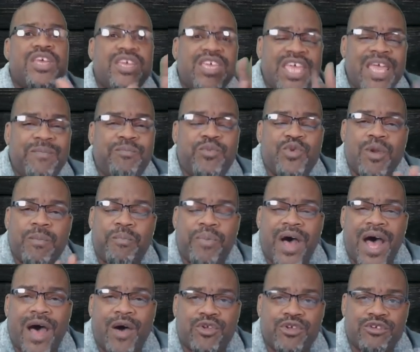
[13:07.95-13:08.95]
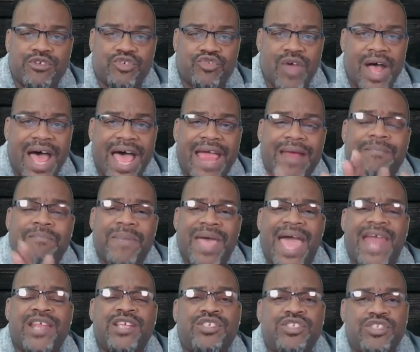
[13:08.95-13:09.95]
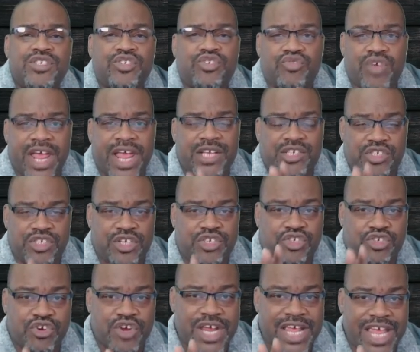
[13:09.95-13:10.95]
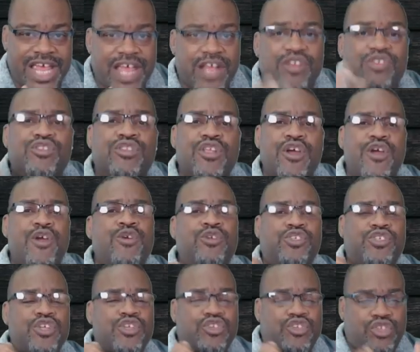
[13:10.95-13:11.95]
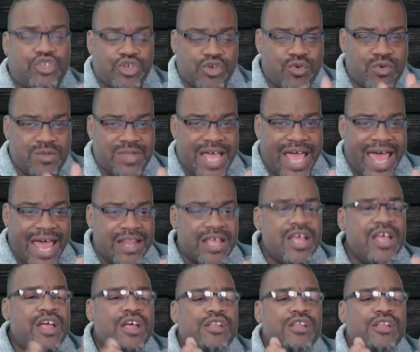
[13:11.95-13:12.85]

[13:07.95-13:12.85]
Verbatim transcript: Keep your powder dry. Manage the trades that you're in. Learn to do that.